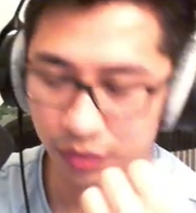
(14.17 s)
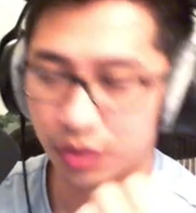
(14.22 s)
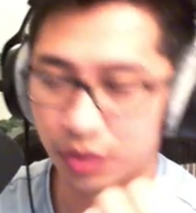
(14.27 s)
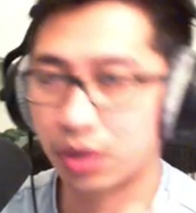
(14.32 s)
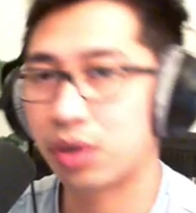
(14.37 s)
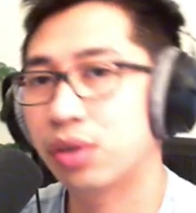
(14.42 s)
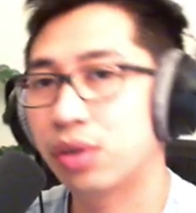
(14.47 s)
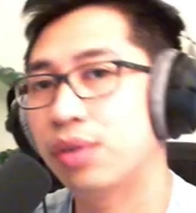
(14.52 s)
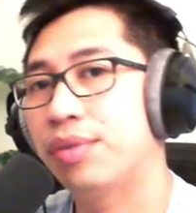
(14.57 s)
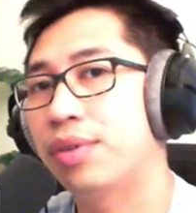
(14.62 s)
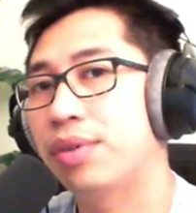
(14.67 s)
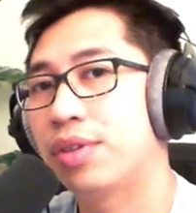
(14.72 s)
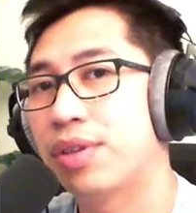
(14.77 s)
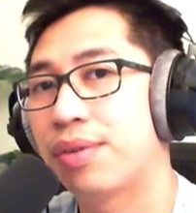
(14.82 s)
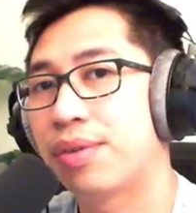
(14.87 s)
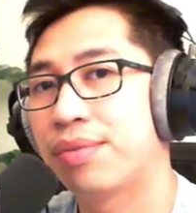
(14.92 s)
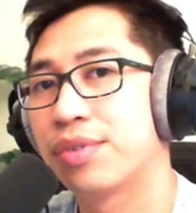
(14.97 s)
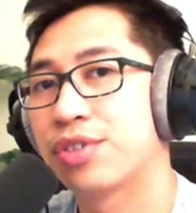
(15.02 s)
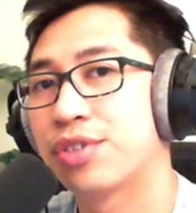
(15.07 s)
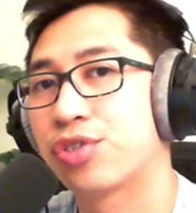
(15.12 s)
All of the
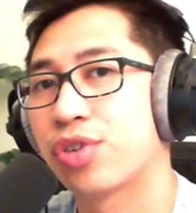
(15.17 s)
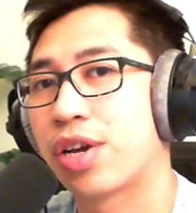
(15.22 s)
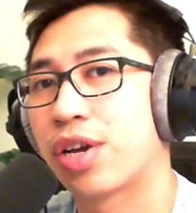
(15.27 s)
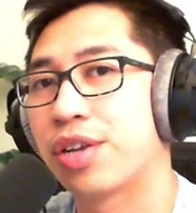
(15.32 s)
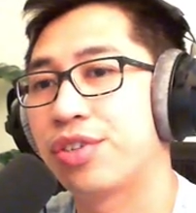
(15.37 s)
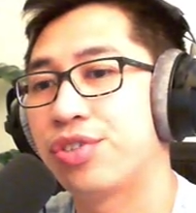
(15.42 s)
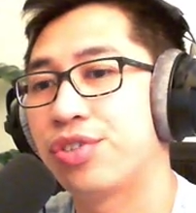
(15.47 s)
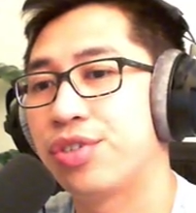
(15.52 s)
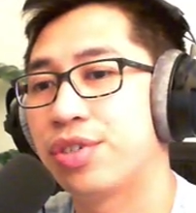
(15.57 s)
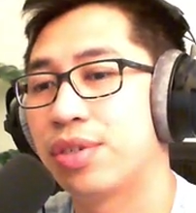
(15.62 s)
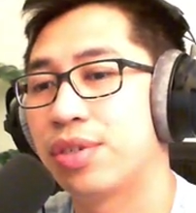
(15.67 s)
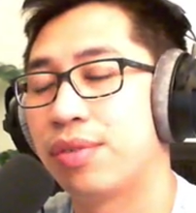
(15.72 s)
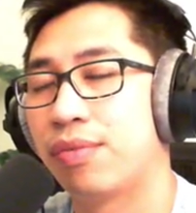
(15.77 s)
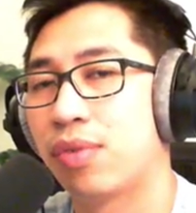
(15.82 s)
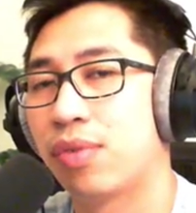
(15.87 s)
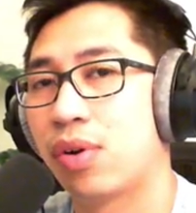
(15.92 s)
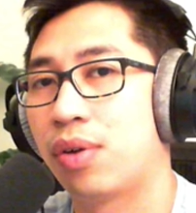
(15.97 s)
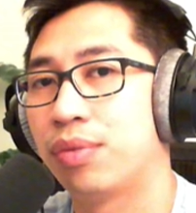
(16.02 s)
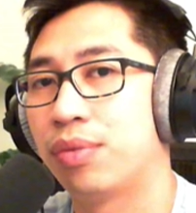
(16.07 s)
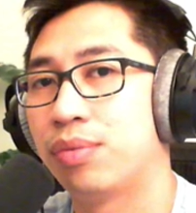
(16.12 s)
different strategies
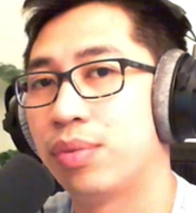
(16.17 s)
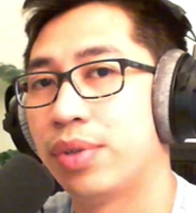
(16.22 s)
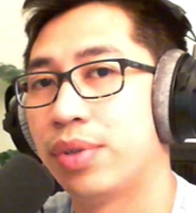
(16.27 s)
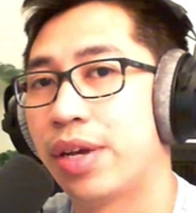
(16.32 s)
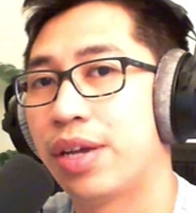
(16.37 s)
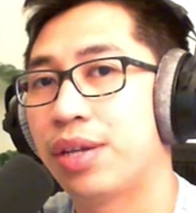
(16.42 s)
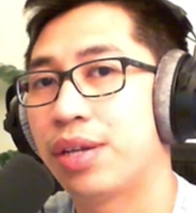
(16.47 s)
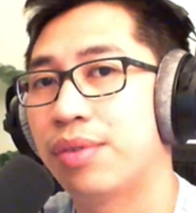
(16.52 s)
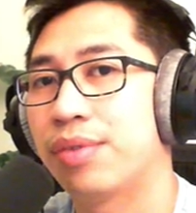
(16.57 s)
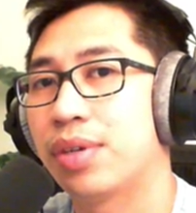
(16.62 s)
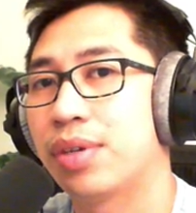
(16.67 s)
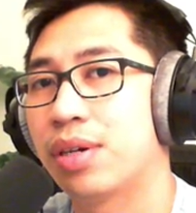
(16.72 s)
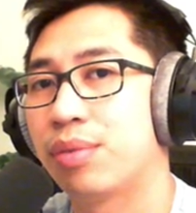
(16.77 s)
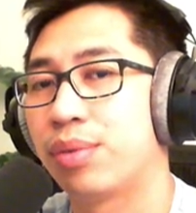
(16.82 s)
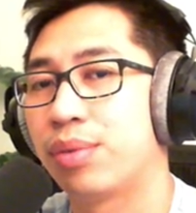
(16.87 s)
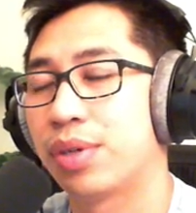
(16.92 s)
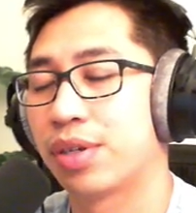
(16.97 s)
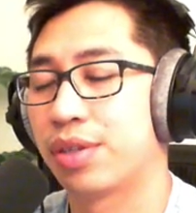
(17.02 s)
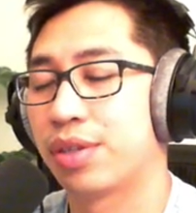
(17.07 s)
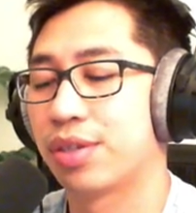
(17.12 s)
involved with any of that
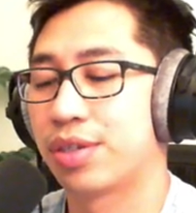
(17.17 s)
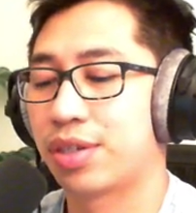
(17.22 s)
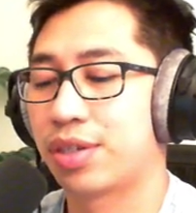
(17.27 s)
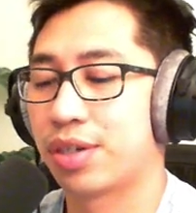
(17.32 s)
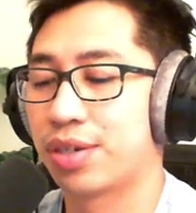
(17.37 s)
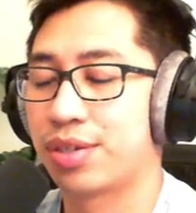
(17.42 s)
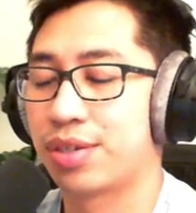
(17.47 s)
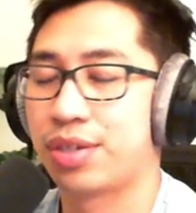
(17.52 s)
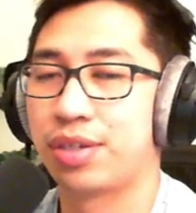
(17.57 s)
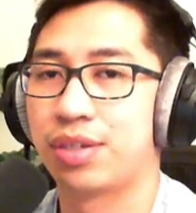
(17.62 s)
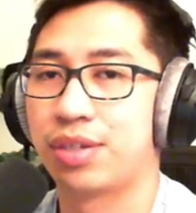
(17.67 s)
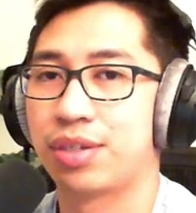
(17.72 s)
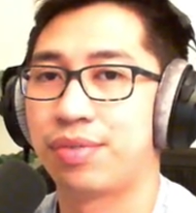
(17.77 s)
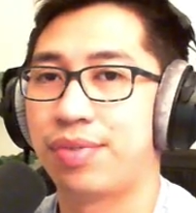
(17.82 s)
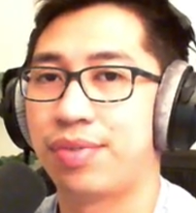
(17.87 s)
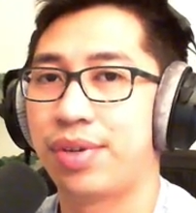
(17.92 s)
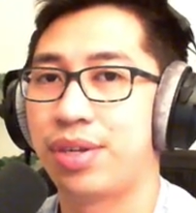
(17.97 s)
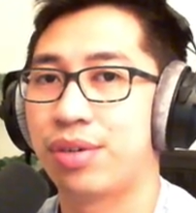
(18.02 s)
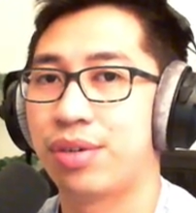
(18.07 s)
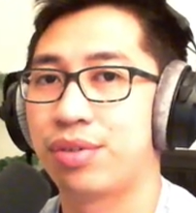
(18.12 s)
we're going to discuss in this
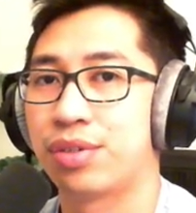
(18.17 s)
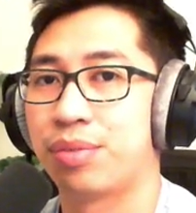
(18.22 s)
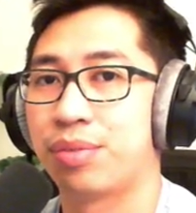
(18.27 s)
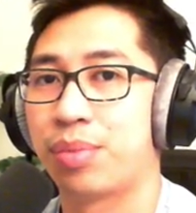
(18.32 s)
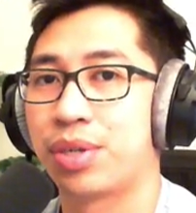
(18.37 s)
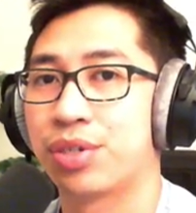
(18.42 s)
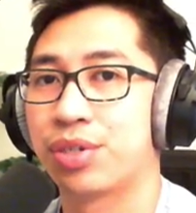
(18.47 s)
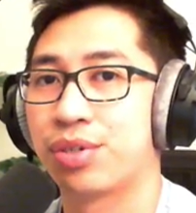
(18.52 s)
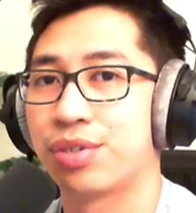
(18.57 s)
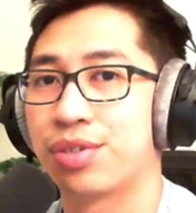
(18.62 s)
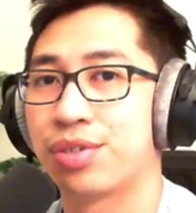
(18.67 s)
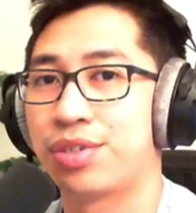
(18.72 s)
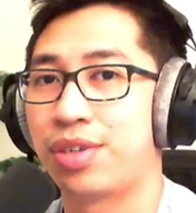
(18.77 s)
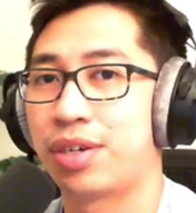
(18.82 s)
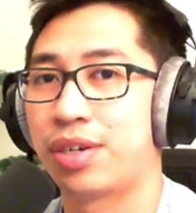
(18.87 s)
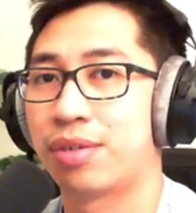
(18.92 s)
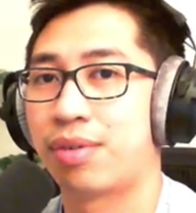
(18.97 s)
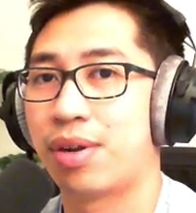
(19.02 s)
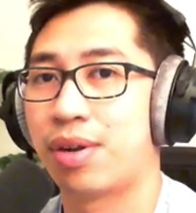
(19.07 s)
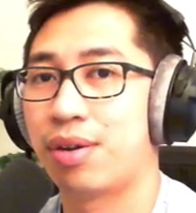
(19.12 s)
video, so make sure to
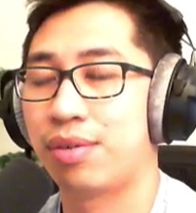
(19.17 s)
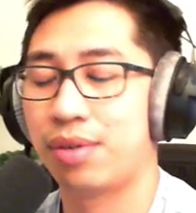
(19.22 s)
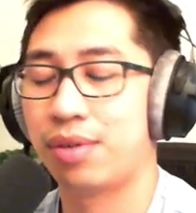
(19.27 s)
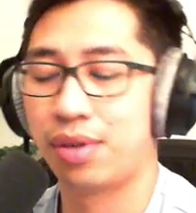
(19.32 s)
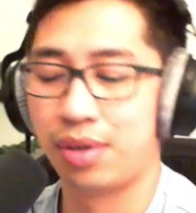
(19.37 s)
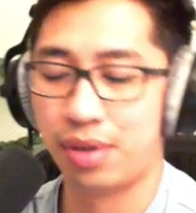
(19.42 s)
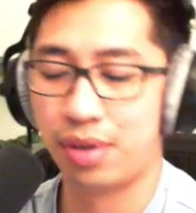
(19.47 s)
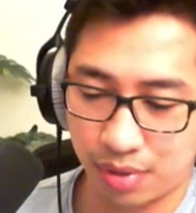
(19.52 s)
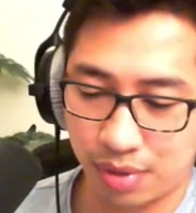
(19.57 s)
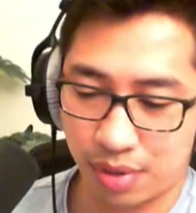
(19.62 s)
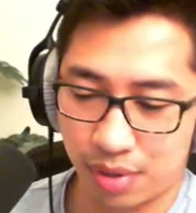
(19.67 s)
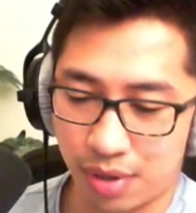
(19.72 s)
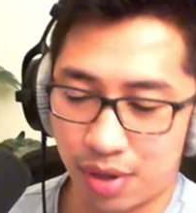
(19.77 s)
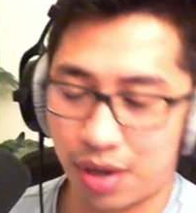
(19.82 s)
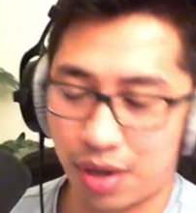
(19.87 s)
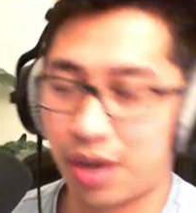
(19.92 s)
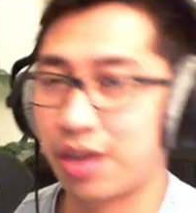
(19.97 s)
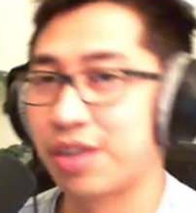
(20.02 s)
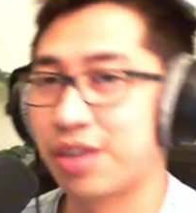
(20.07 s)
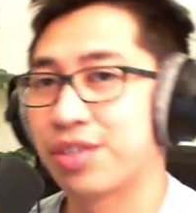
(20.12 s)
stick around.
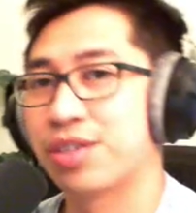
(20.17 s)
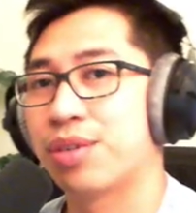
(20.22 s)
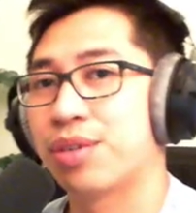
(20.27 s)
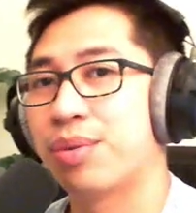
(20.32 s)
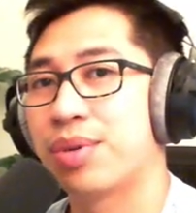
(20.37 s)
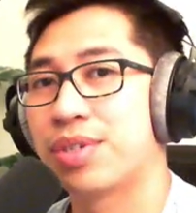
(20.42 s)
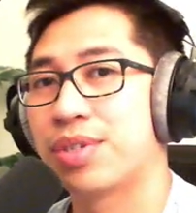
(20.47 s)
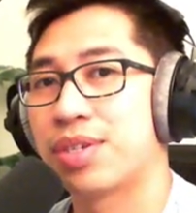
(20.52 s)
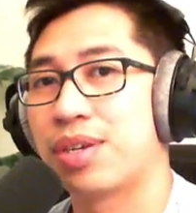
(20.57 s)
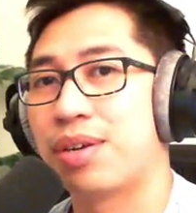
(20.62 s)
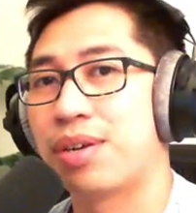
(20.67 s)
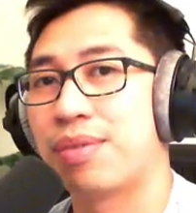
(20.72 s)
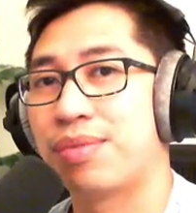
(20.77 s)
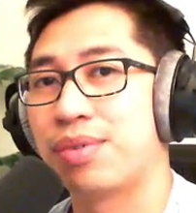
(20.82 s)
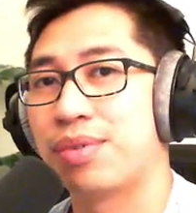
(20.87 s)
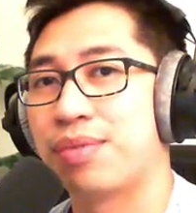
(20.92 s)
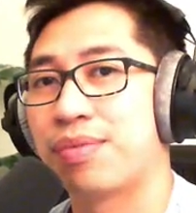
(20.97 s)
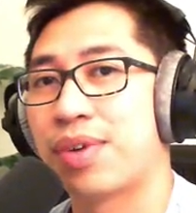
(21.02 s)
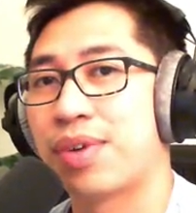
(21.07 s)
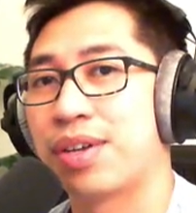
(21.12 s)
And as always, if
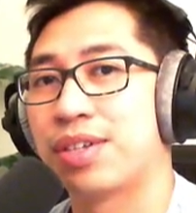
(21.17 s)
you find